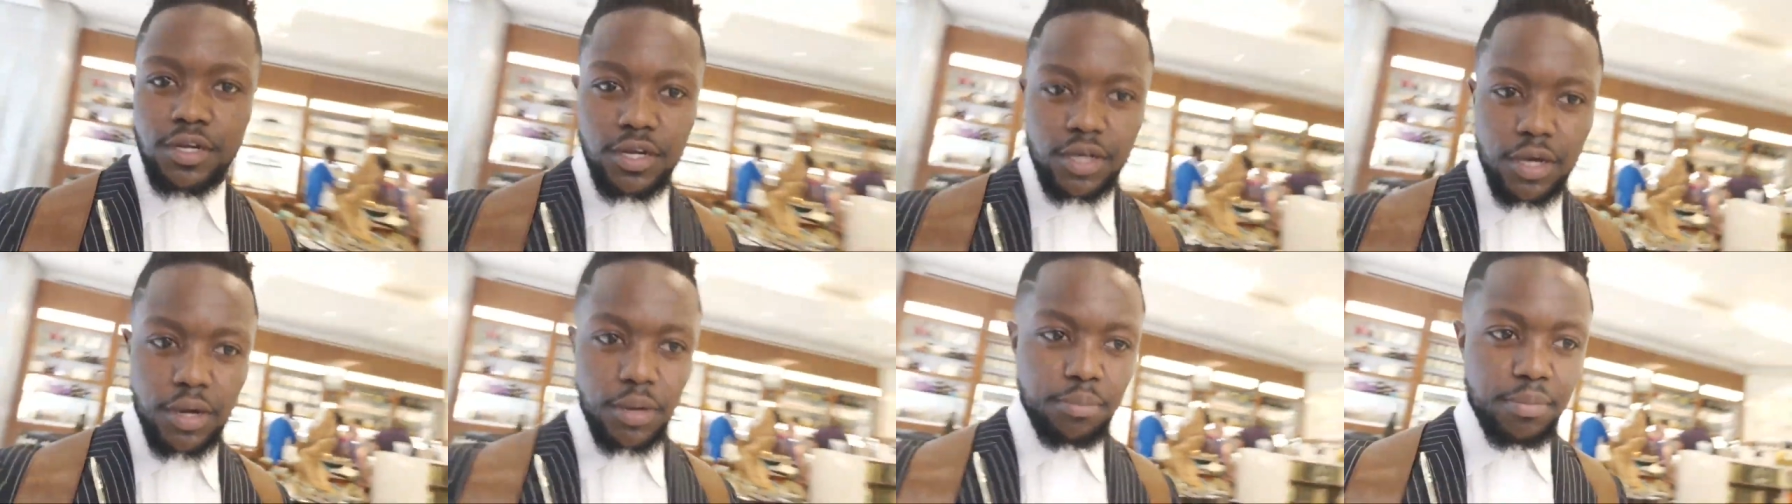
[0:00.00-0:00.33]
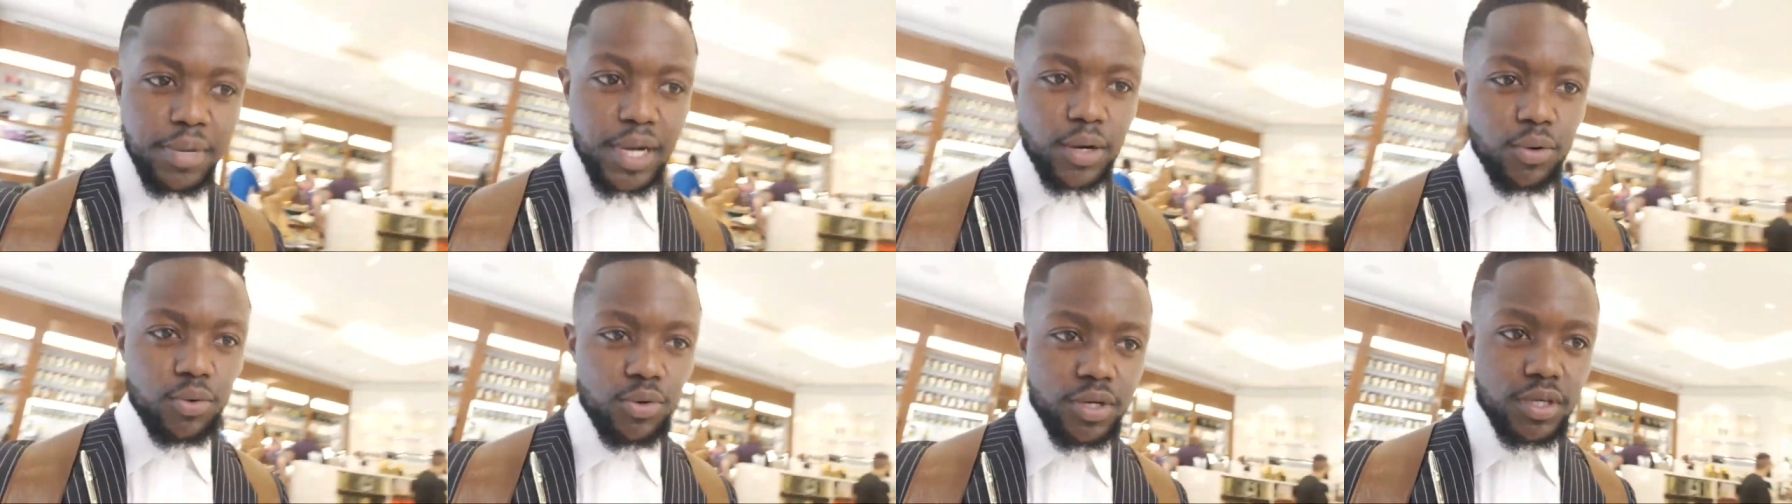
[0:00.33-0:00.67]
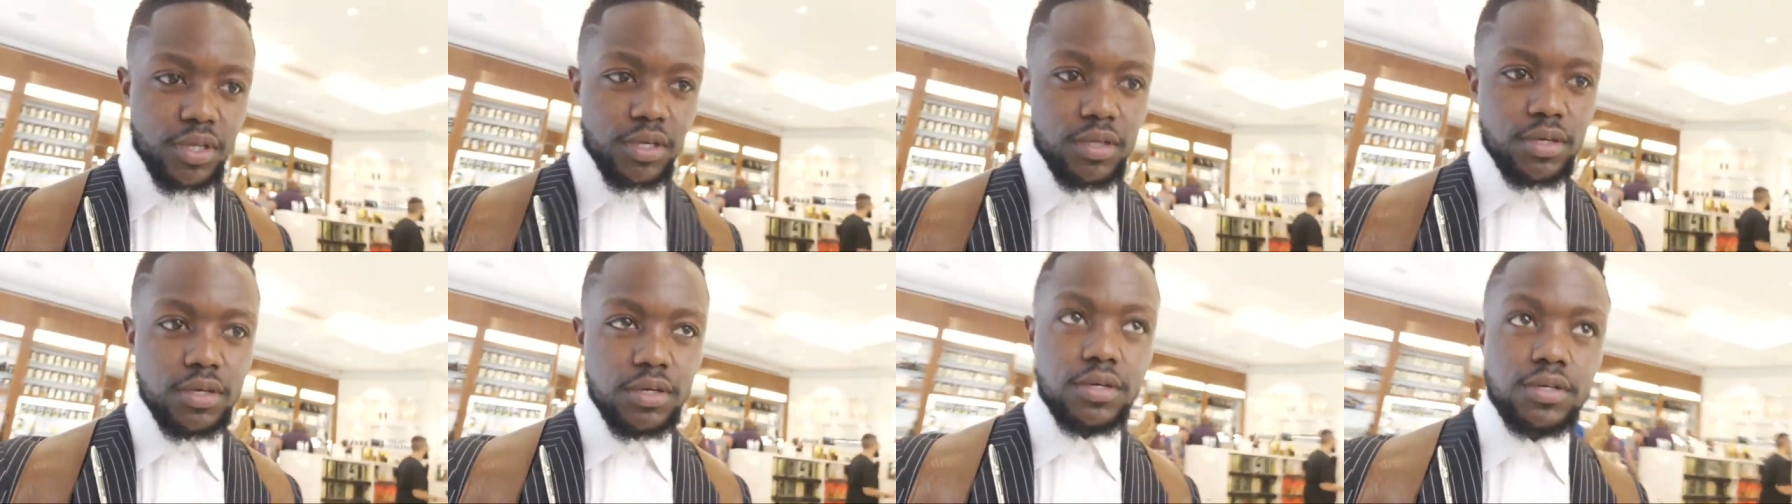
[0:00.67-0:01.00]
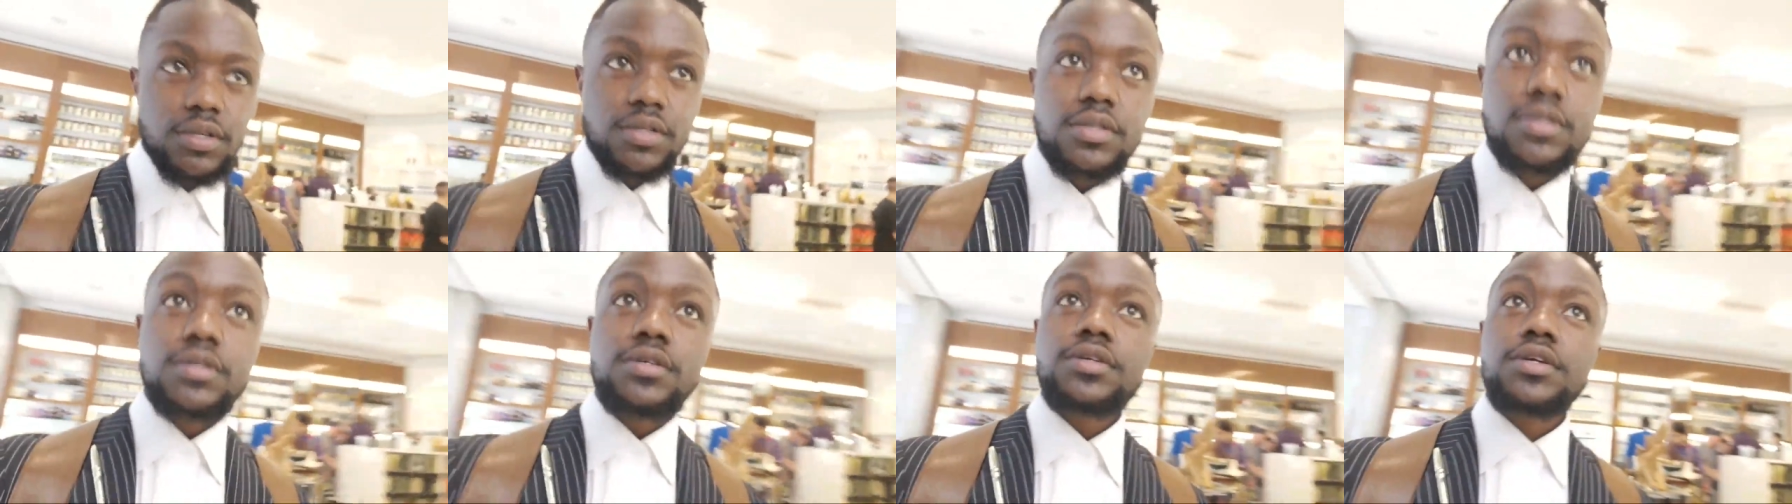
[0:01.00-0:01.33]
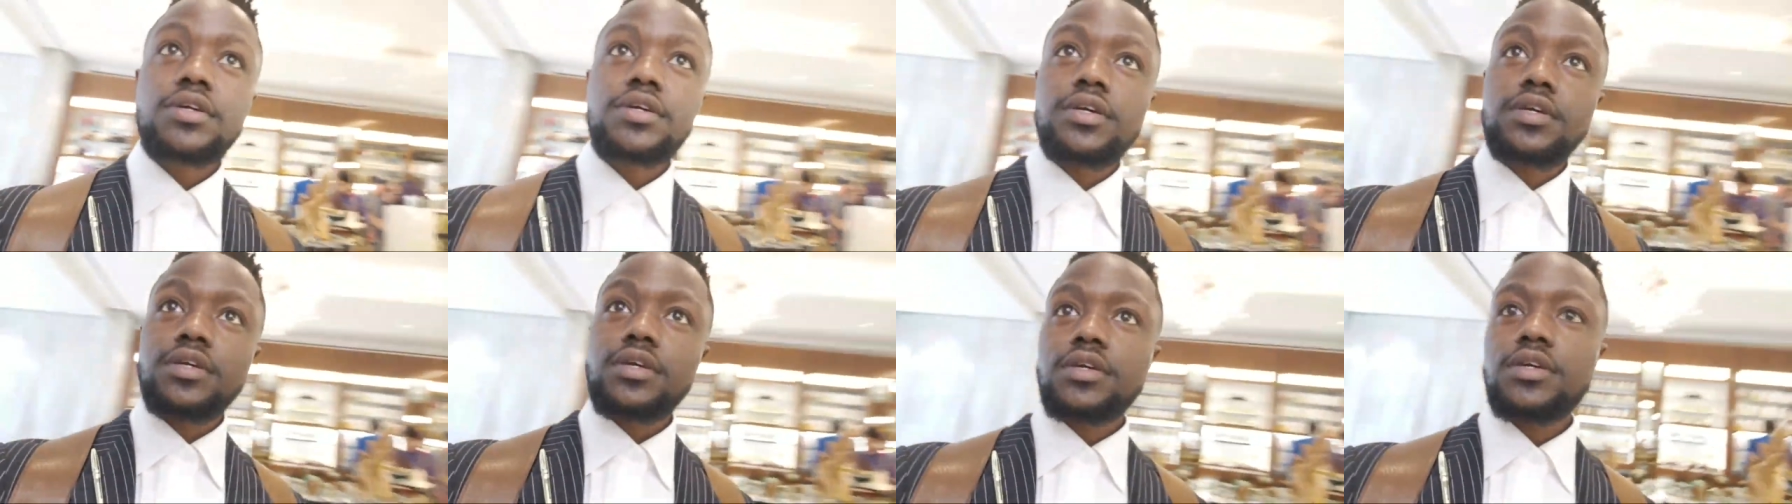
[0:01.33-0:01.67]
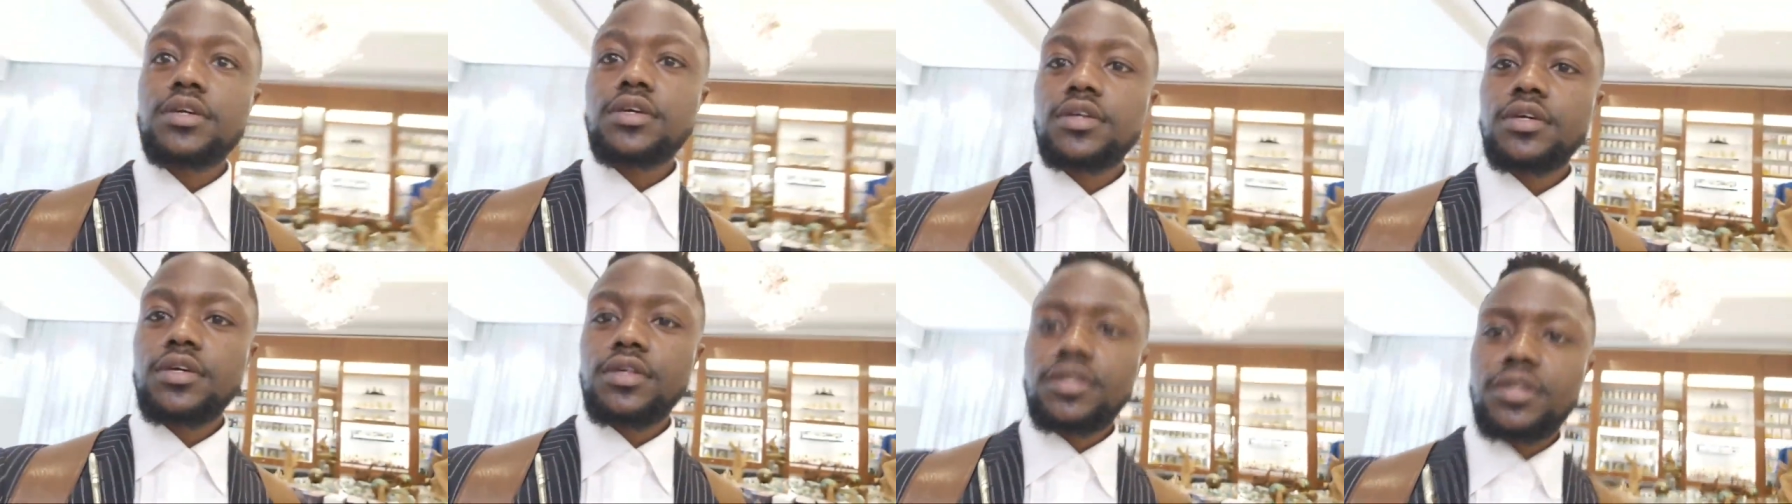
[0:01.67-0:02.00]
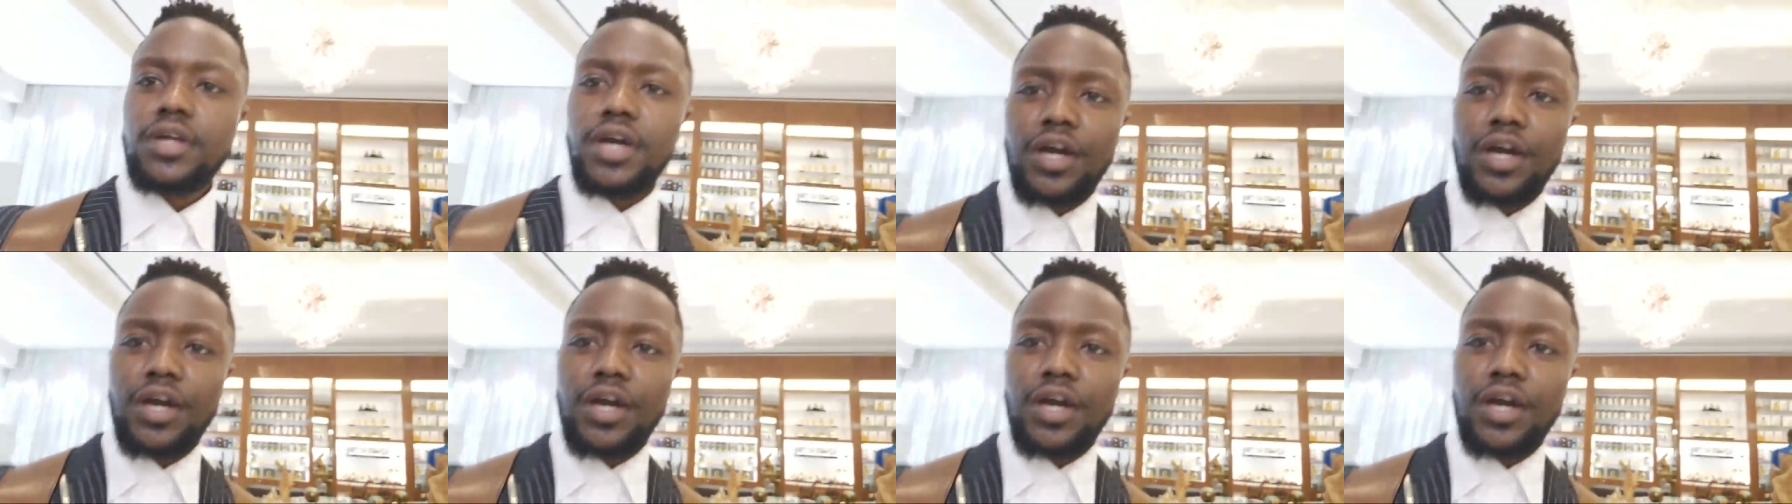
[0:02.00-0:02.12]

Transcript: I'm out here and